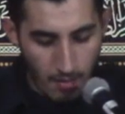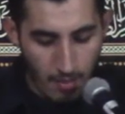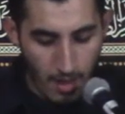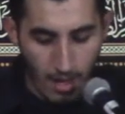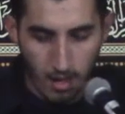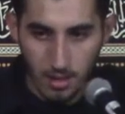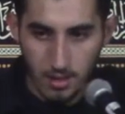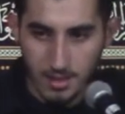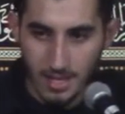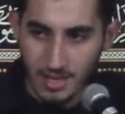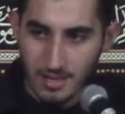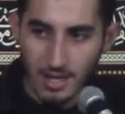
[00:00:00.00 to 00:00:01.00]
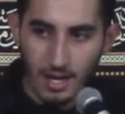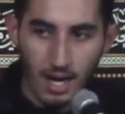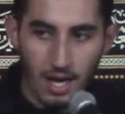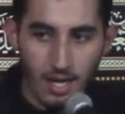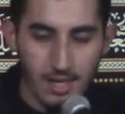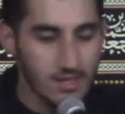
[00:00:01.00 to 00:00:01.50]
But Sayyidina
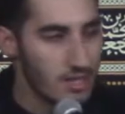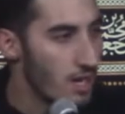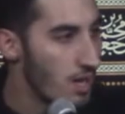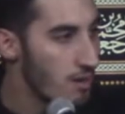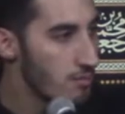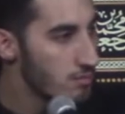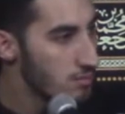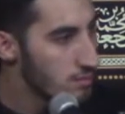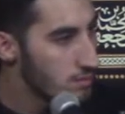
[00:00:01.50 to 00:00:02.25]
Zahra alayhi salam